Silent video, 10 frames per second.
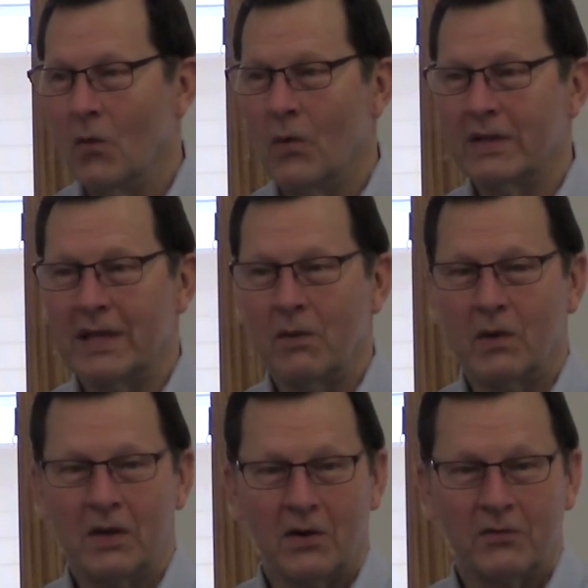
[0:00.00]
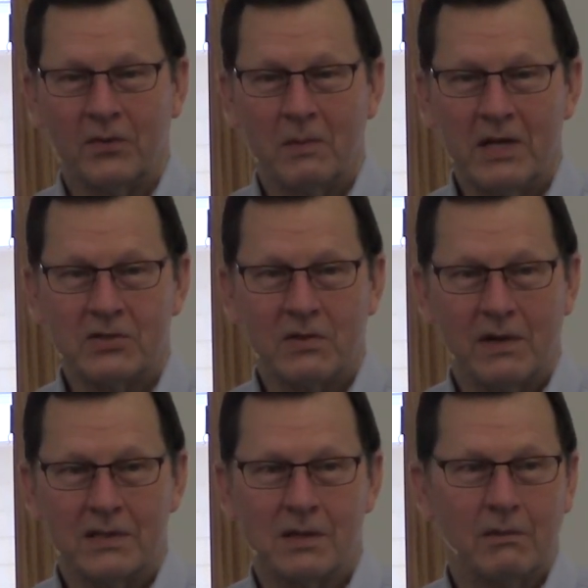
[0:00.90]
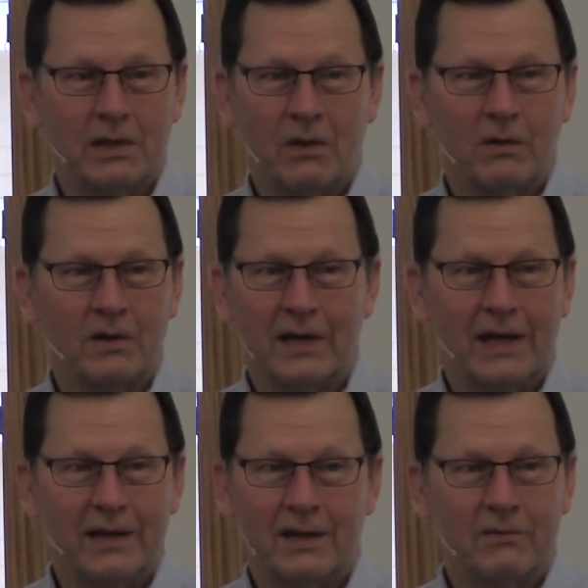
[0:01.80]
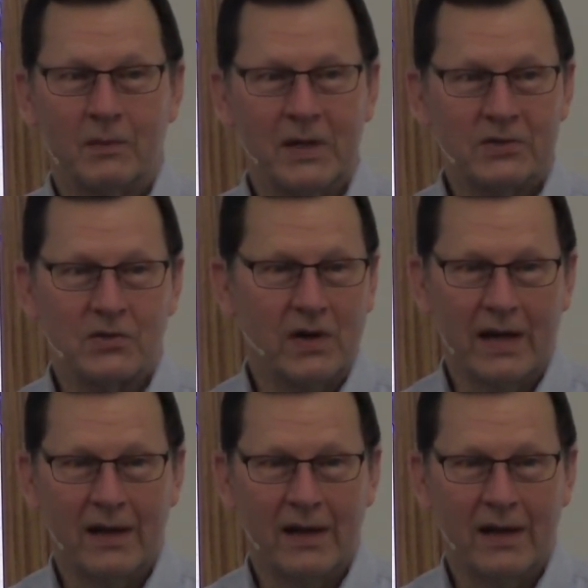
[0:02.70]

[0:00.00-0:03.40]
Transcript: one thing we learn from history is that we don't learn anything from history.